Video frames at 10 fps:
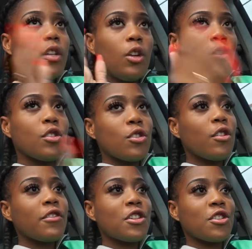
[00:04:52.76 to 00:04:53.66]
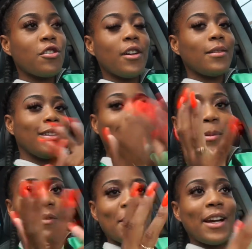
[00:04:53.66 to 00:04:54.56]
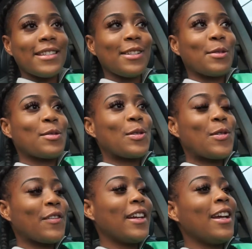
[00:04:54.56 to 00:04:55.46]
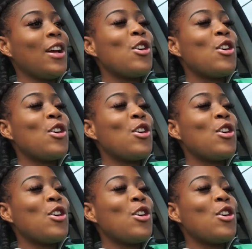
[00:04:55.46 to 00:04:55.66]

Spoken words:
Long story short, I'm giving you guys a little story.